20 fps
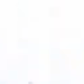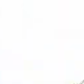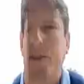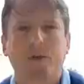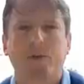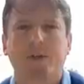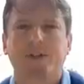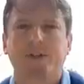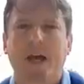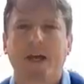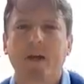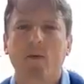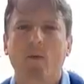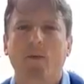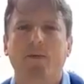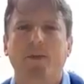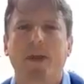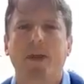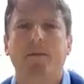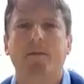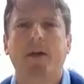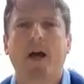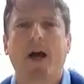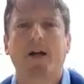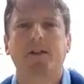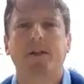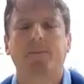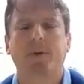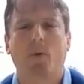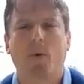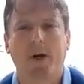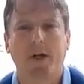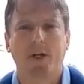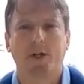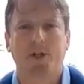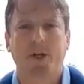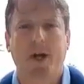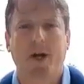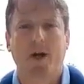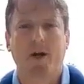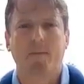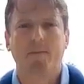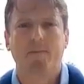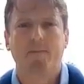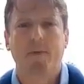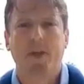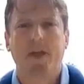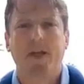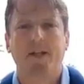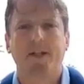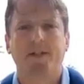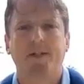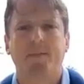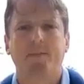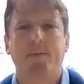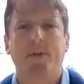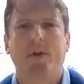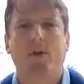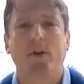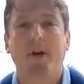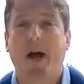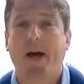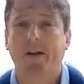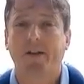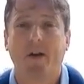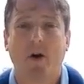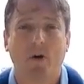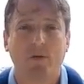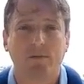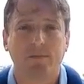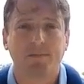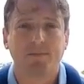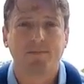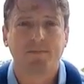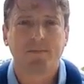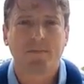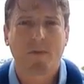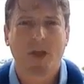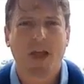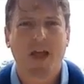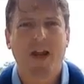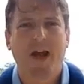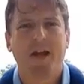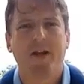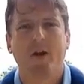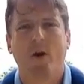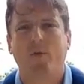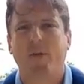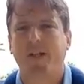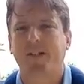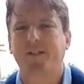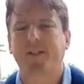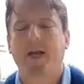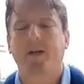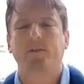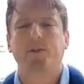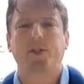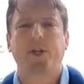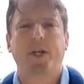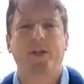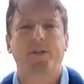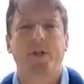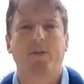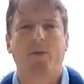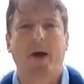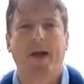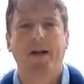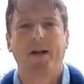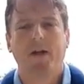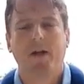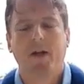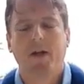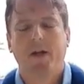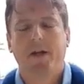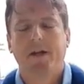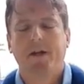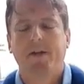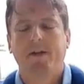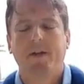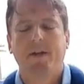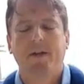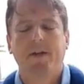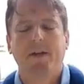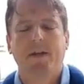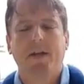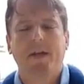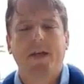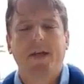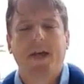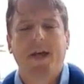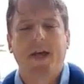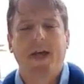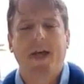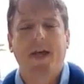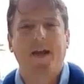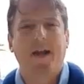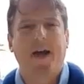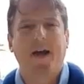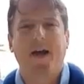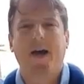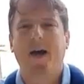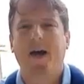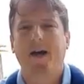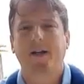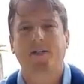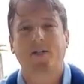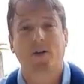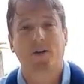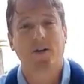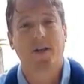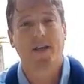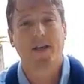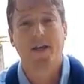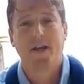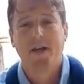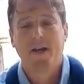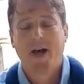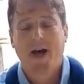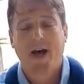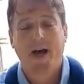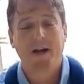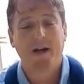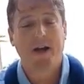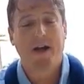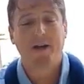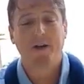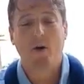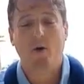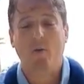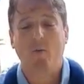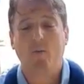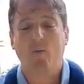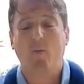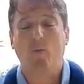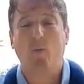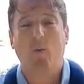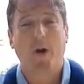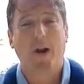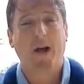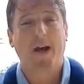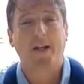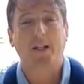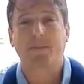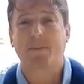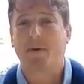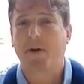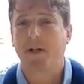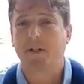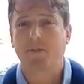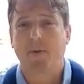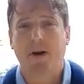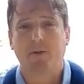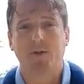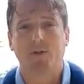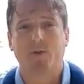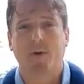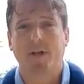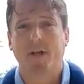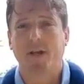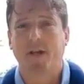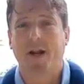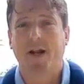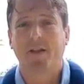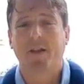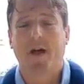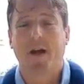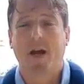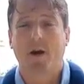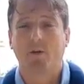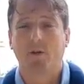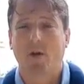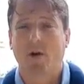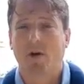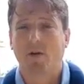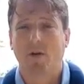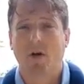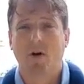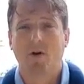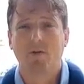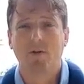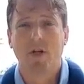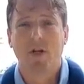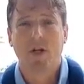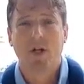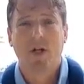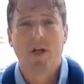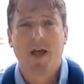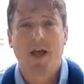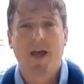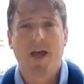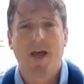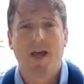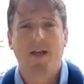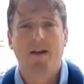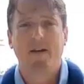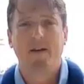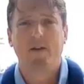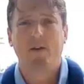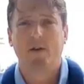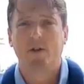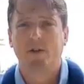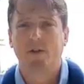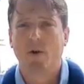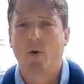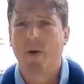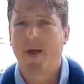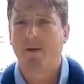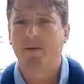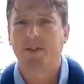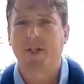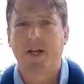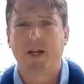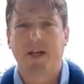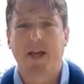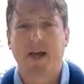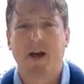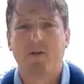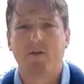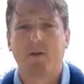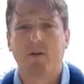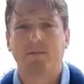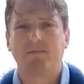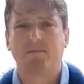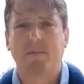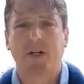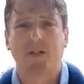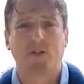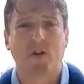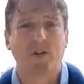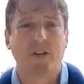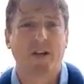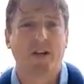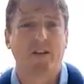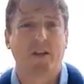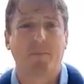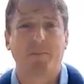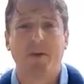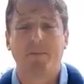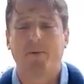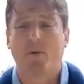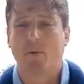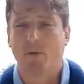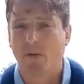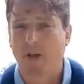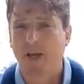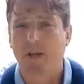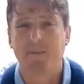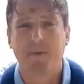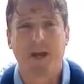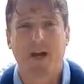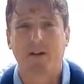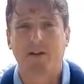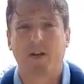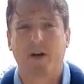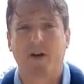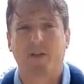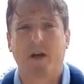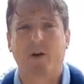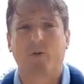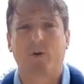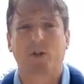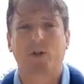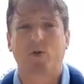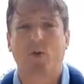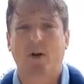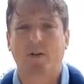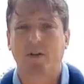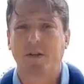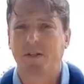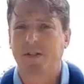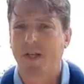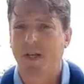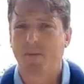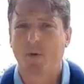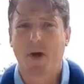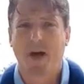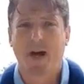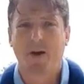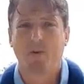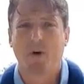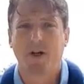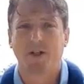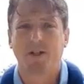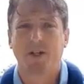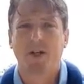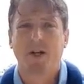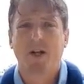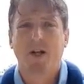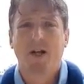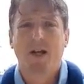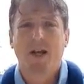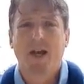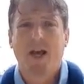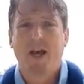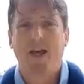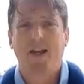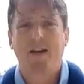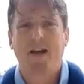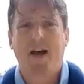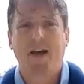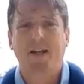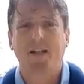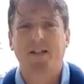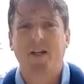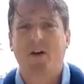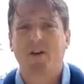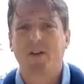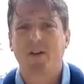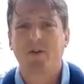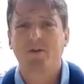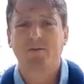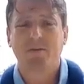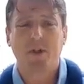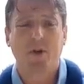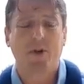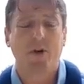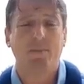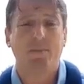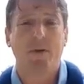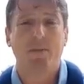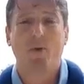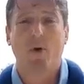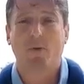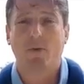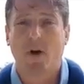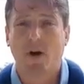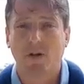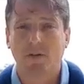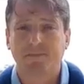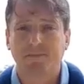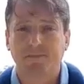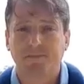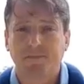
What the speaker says: So the second concept I want to share is you're not alone. And I know that sounds cheesy, right? And I know what I experienced when I was drinking, and I thought I was all alone, and there's no way I was getting out. I certainly didn't think people were like me out there that were struggling the same way I was. And I can tell you, you couldn't be more wrong.